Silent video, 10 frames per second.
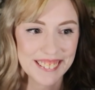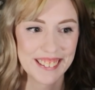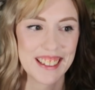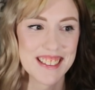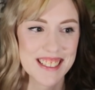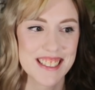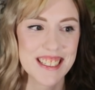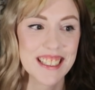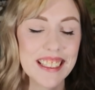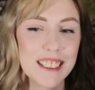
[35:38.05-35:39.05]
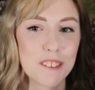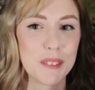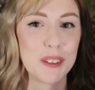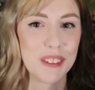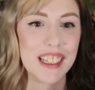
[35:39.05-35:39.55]
You guys didn't leave
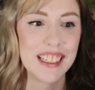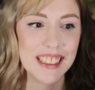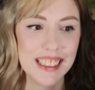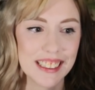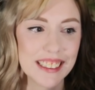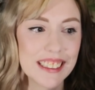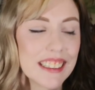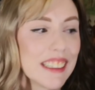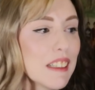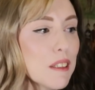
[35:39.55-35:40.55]
me when I needed it.